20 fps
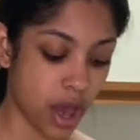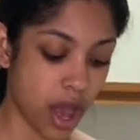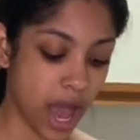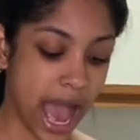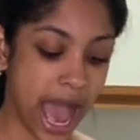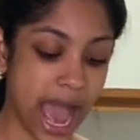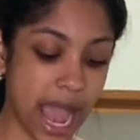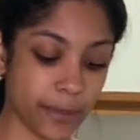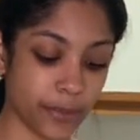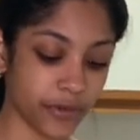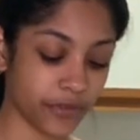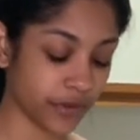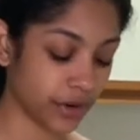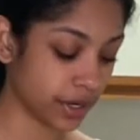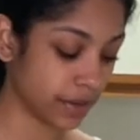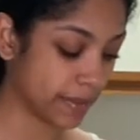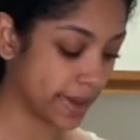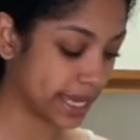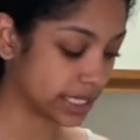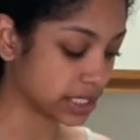I prefer to
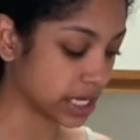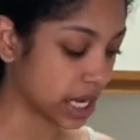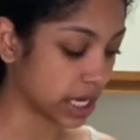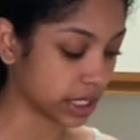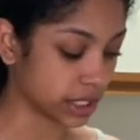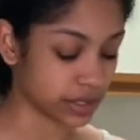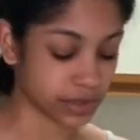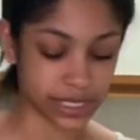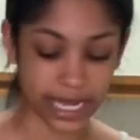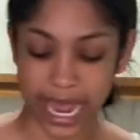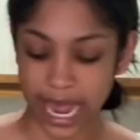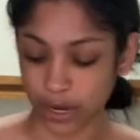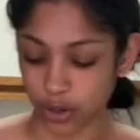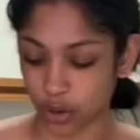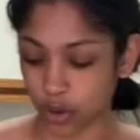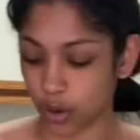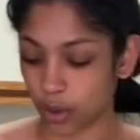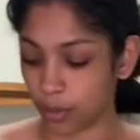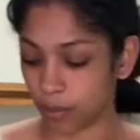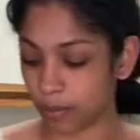make tacos at home.